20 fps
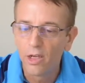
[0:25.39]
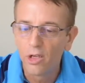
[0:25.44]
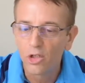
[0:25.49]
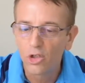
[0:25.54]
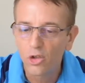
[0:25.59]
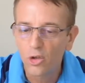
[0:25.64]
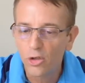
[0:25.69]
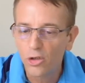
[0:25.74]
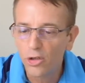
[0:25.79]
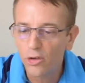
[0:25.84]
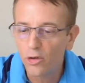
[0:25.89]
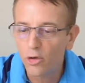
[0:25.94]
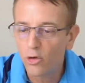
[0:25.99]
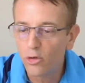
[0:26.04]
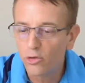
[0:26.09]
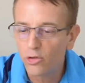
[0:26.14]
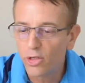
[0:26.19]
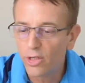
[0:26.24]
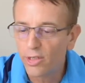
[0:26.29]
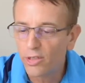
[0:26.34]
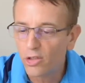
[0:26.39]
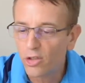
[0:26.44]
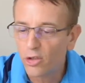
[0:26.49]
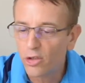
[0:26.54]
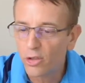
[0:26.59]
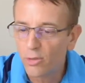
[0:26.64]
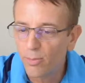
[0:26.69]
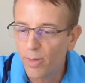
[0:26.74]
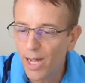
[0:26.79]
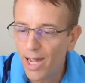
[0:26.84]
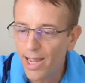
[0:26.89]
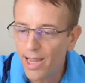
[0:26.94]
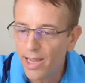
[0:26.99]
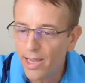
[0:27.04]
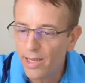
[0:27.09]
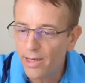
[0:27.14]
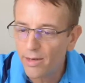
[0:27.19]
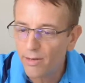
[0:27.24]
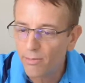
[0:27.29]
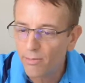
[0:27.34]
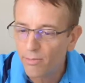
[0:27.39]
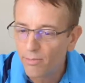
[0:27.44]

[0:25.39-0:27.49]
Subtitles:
Should you use it? Should you buy it?